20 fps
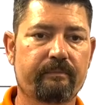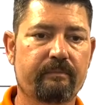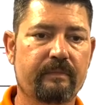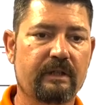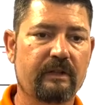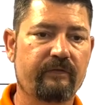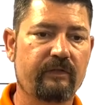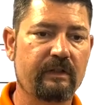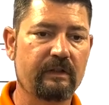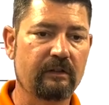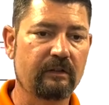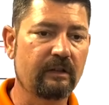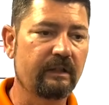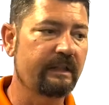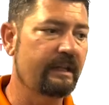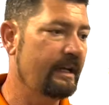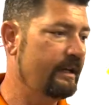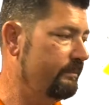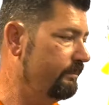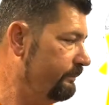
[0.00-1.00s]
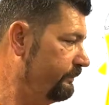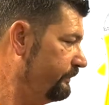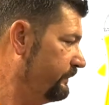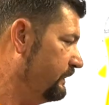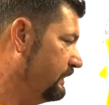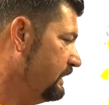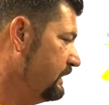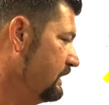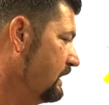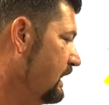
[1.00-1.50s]
But if you look at
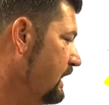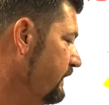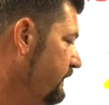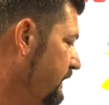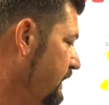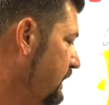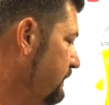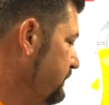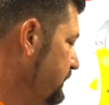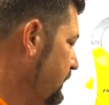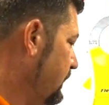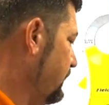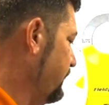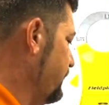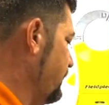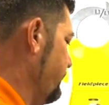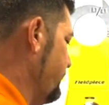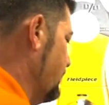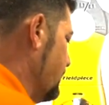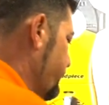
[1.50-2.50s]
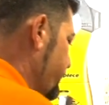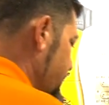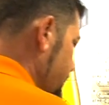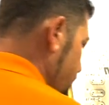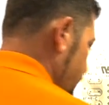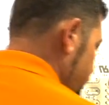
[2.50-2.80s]
the knot that I'm talking about, I'm going to